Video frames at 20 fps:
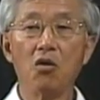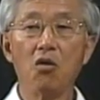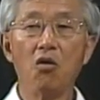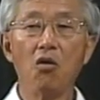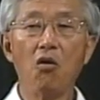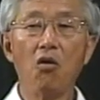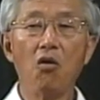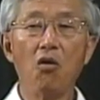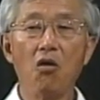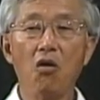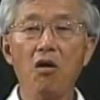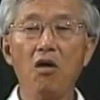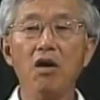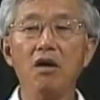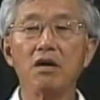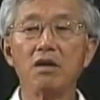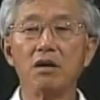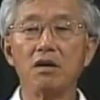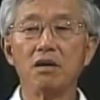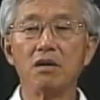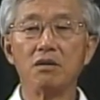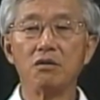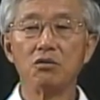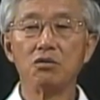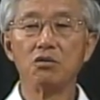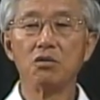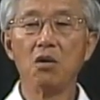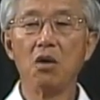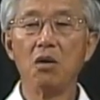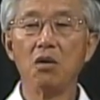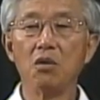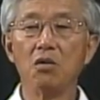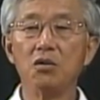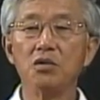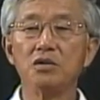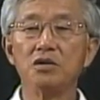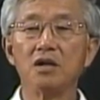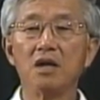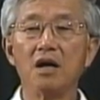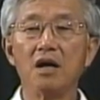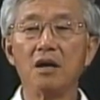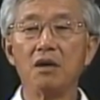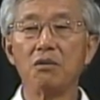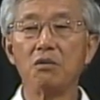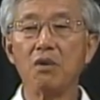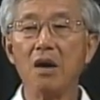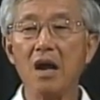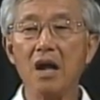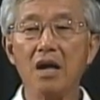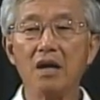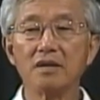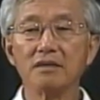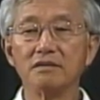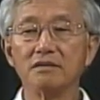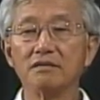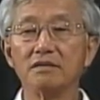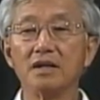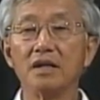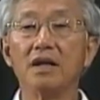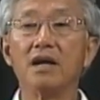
Or road, around